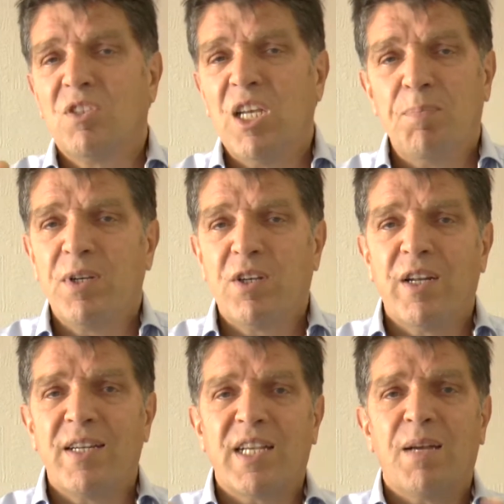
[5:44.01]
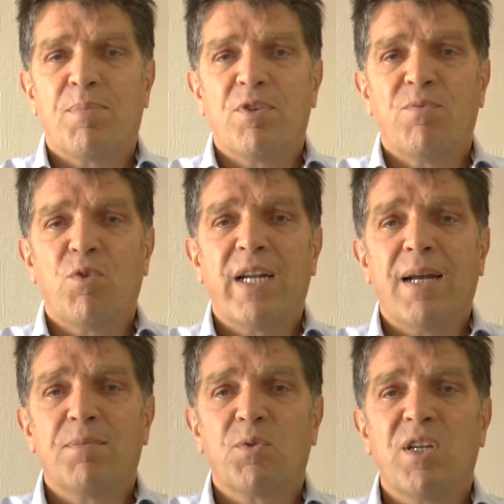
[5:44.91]
typical examples of what
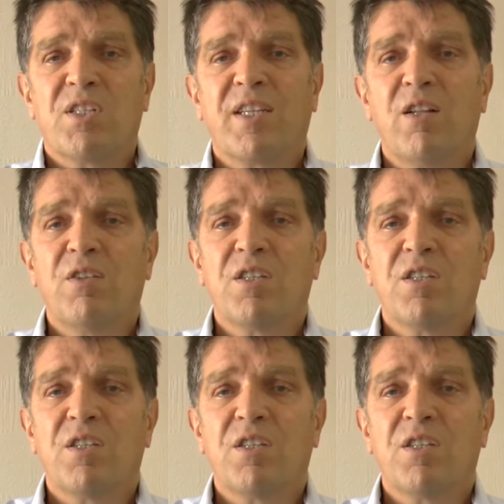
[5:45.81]
happens when a skill